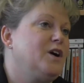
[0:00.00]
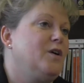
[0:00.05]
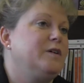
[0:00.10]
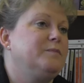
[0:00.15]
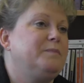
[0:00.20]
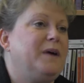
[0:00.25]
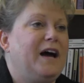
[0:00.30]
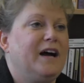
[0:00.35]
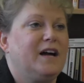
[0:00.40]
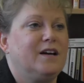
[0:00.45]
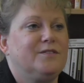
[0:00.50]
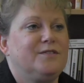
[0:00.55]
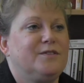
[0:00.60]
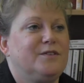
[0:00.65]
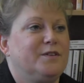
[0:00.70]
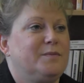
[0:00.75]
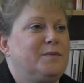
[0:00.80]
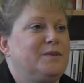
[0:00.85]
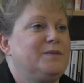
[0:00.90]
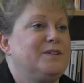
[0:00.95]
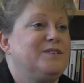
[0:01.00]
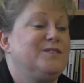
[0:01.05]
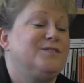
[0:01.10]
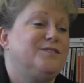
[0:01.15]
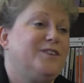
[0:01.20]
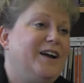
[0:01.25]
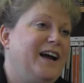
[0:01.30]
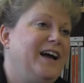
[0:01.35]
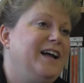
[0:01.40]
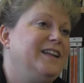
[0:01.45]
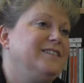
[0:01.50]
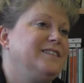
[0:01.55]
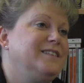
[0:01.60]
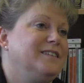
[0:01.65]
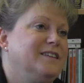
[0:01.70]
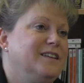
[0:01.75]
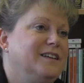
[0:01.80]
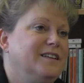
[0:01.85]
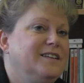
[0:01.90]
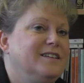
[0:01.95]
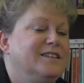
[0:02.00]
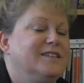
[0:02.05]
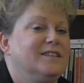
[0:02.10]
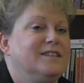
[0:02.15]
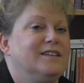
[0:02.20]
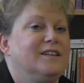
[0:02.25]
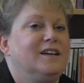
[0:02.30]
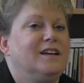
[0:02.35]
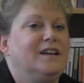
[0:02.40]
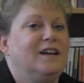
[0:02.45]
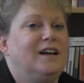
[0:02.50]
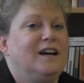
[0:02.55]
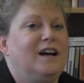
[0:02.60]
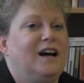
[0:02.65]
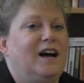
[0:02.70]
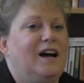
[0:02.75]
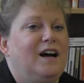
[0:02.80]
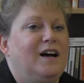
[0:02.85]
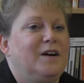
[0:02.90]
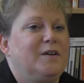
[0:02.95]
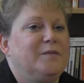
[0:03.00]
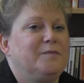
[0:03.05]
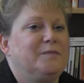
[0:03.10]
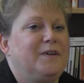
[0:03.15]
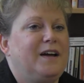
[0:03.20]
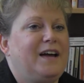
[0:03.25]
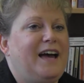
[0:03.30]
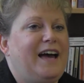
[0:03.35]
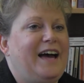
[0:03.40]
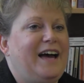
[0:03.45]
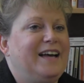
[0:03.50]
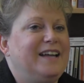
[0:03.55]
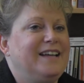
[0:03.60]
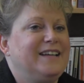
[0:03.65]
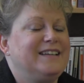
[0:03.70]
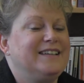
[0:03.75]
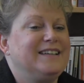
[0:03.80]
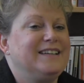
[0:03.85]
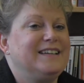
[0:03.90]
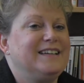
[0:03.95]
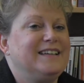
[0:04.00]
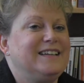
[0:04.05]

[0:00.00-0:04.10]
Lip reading: going back and forth between France and London, and